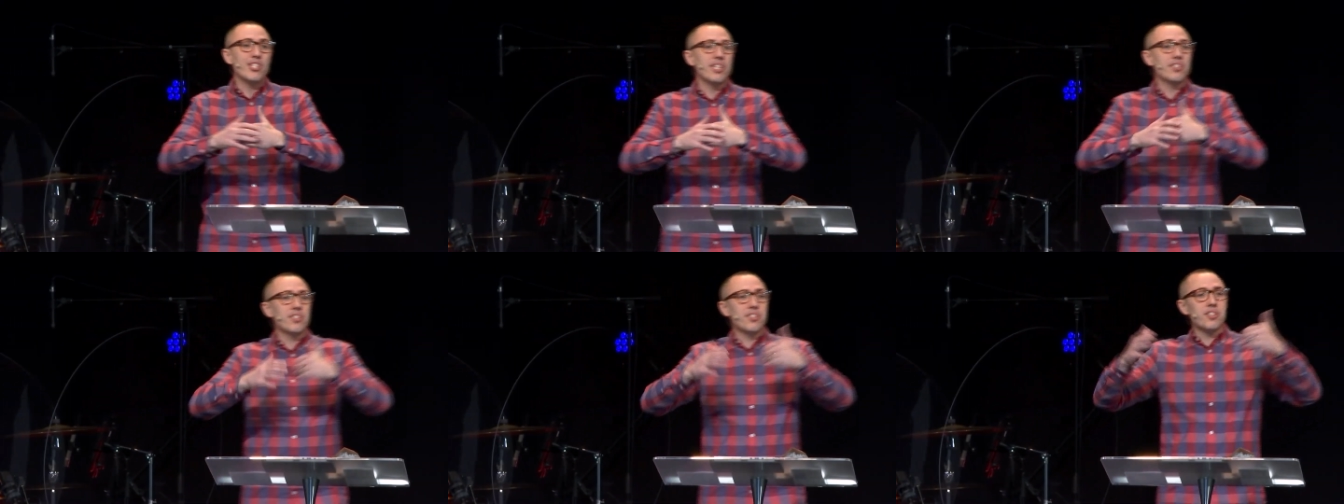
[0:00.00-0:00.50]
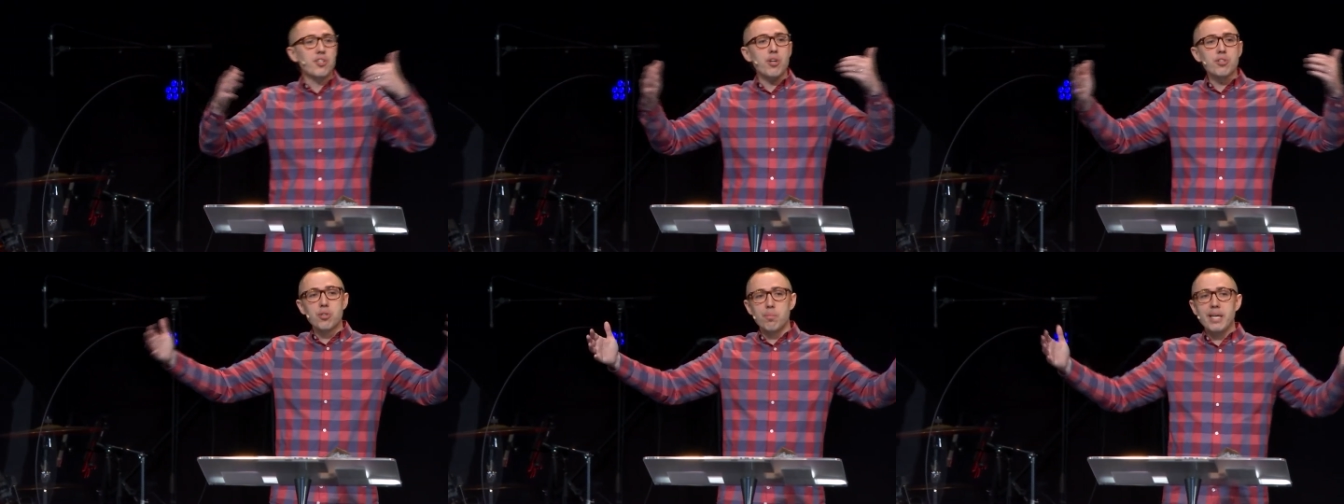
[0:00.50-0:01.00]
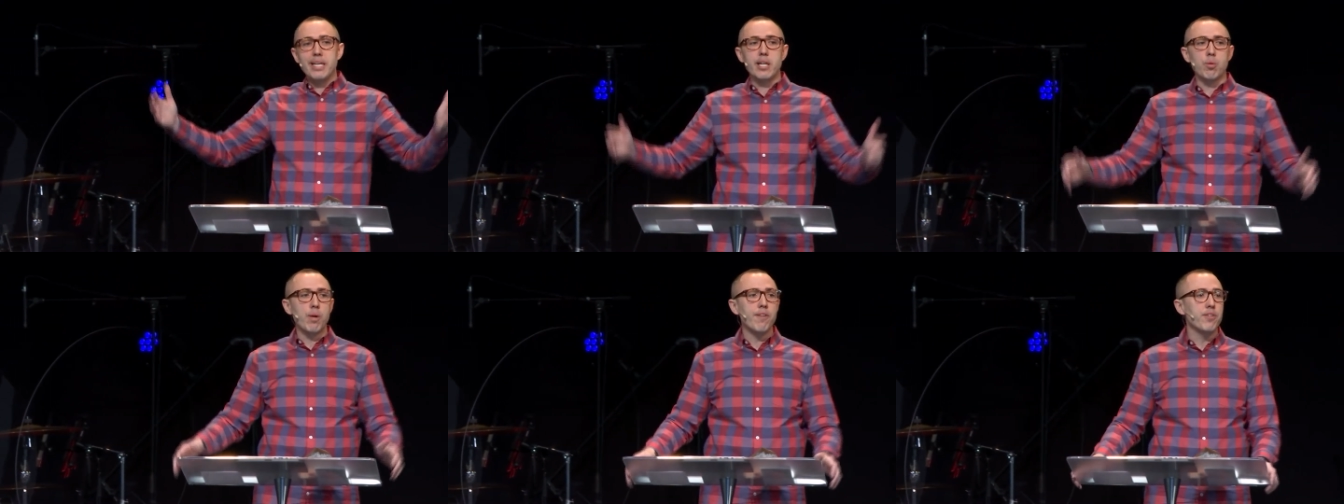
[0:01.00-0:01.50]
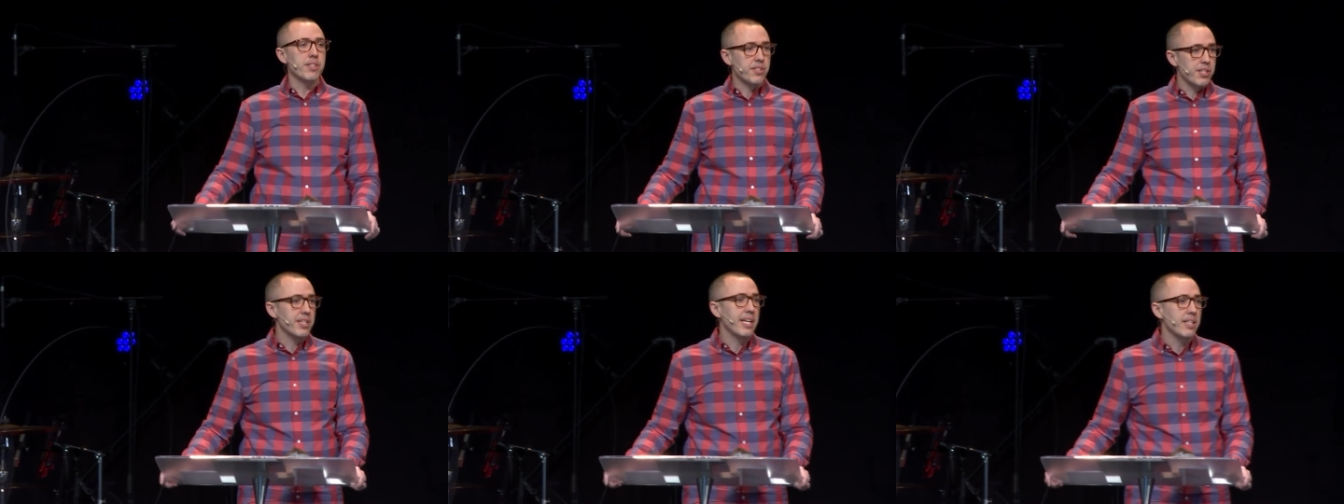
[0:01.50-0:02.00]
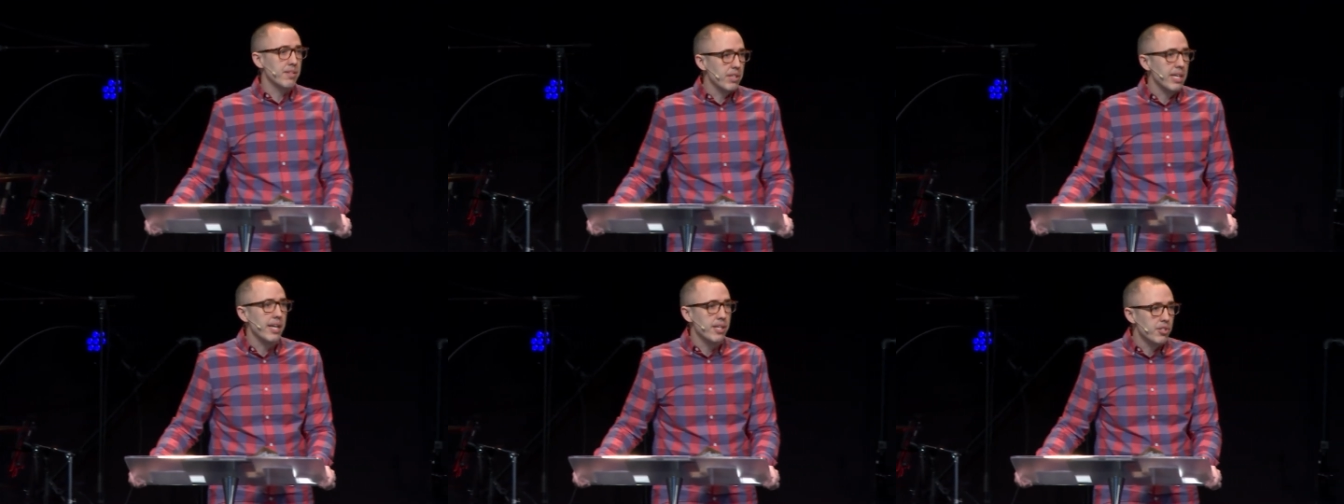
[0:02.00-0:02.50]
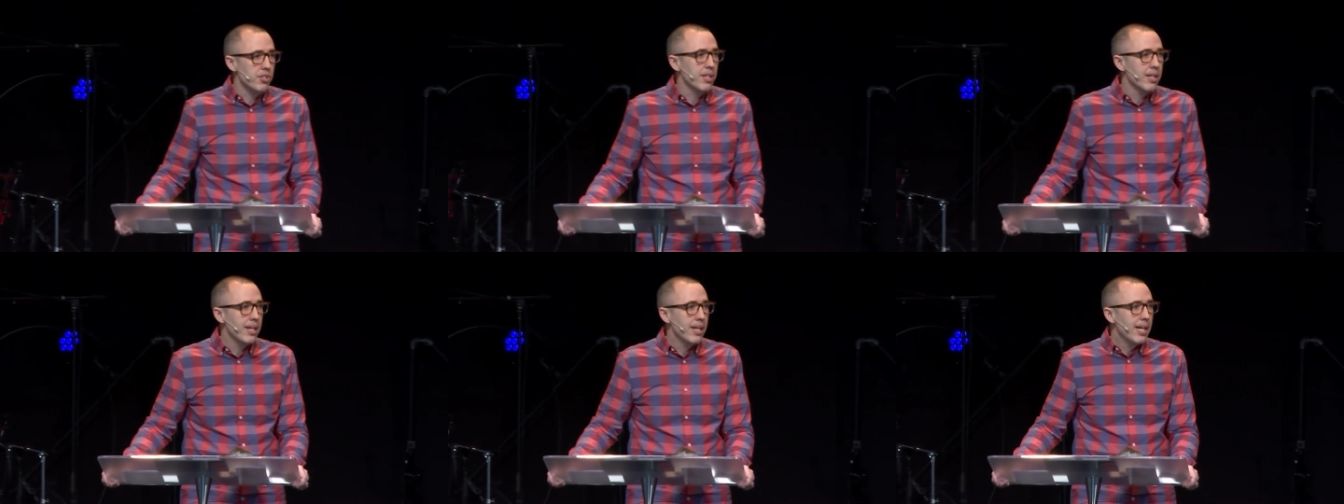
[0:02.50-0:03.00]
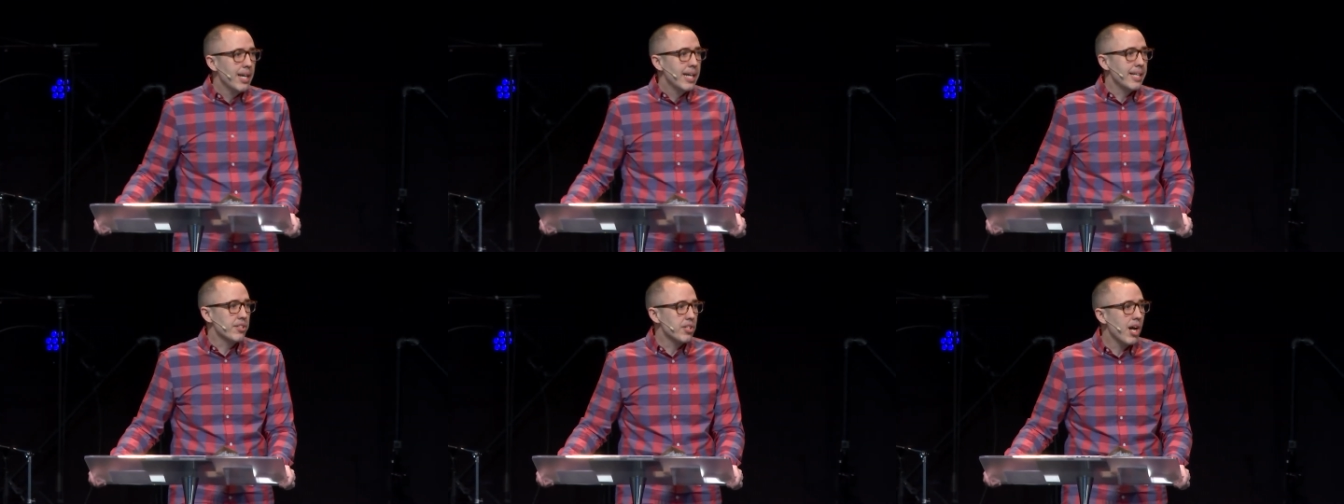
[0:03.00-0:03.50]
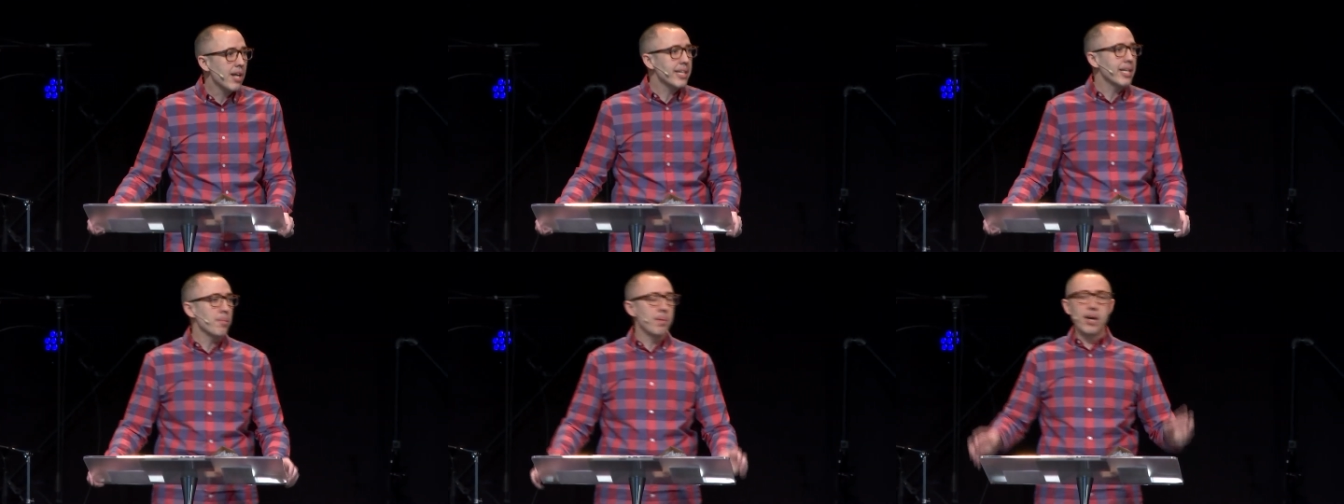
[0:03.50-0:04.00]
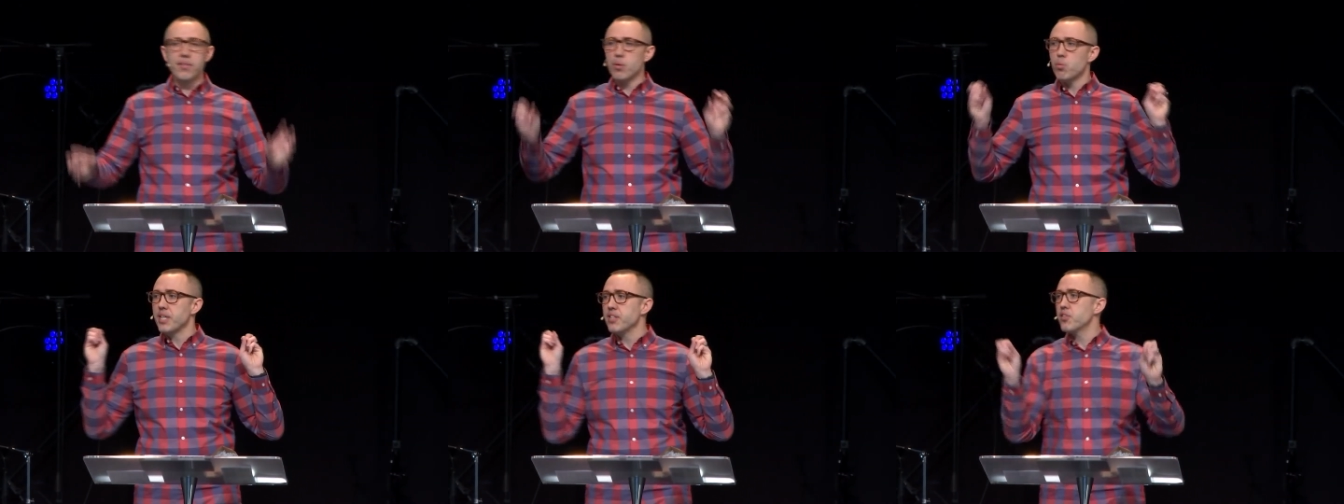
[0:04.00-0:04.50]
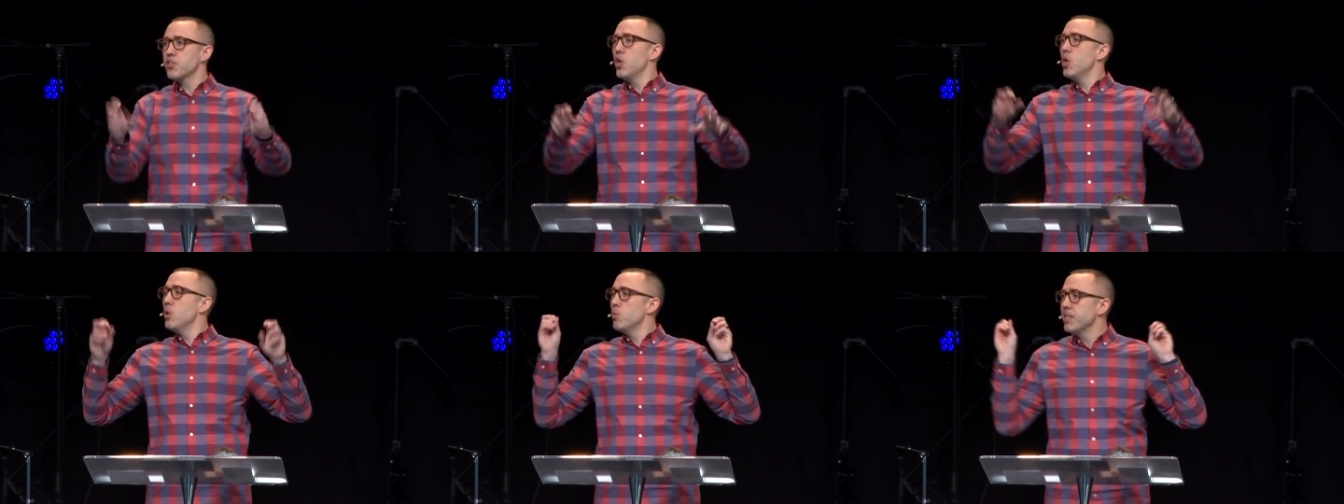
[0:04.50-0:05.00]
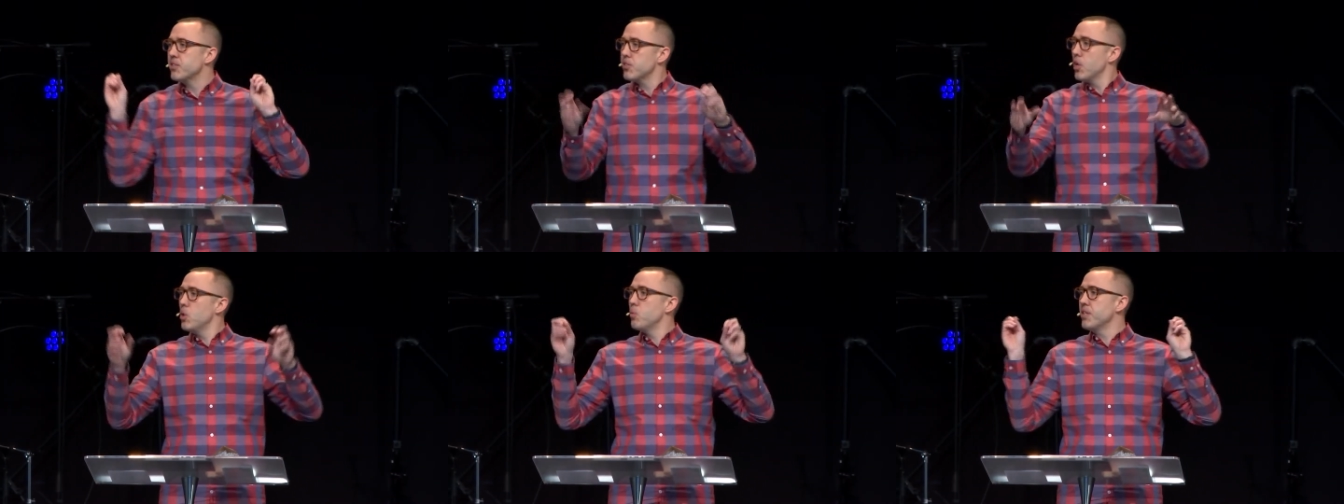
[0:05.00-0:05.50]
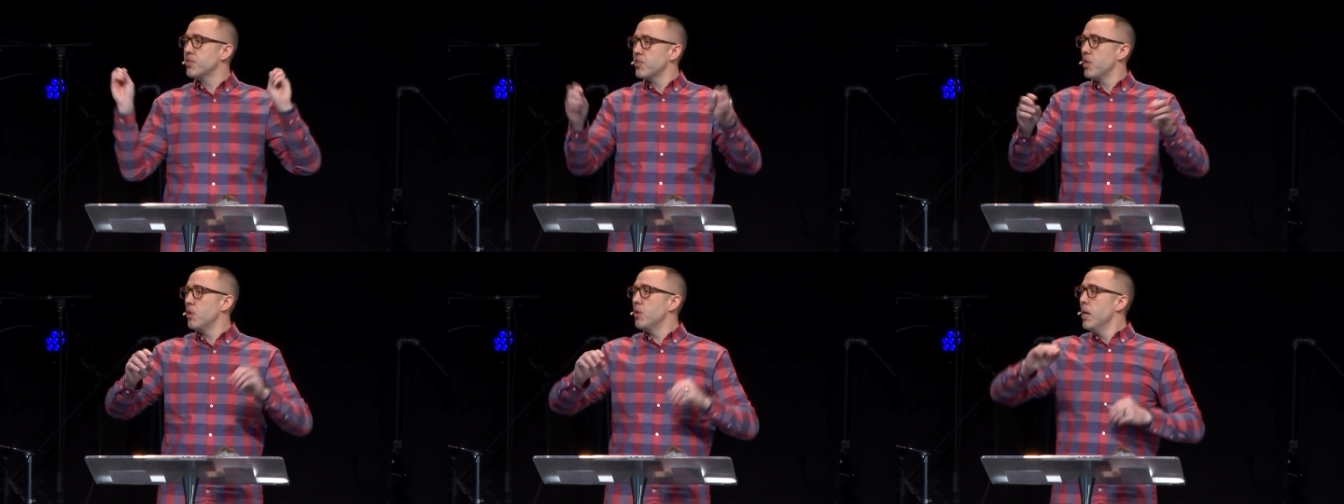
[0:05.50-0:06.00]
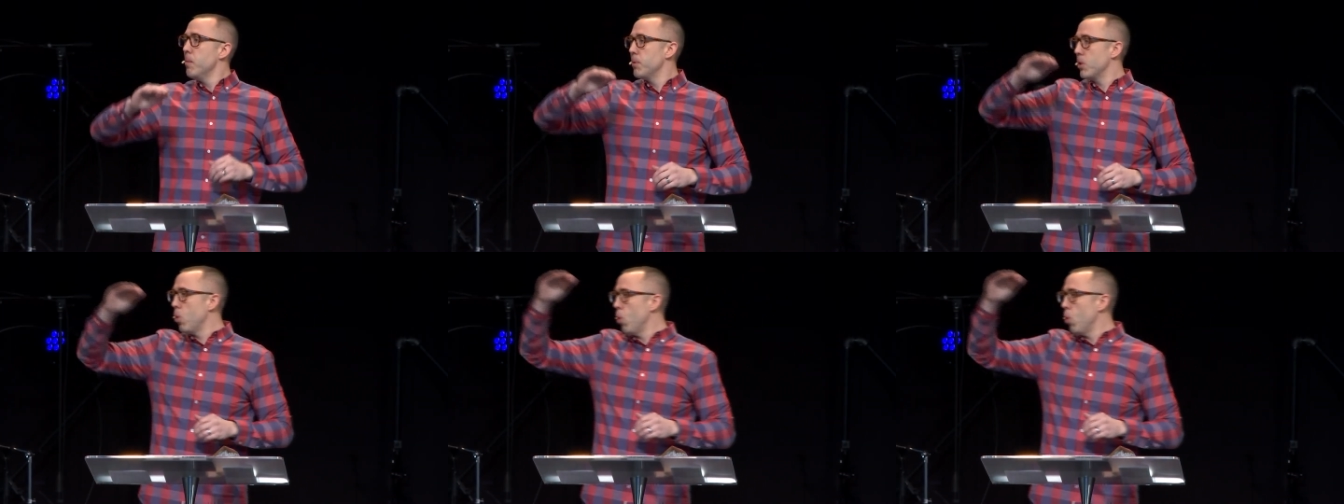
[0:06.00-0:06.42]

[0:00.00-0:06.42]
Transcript: Jesus is also making a reference to the end of the age. He's talking about that we sow, we sow, we sow, but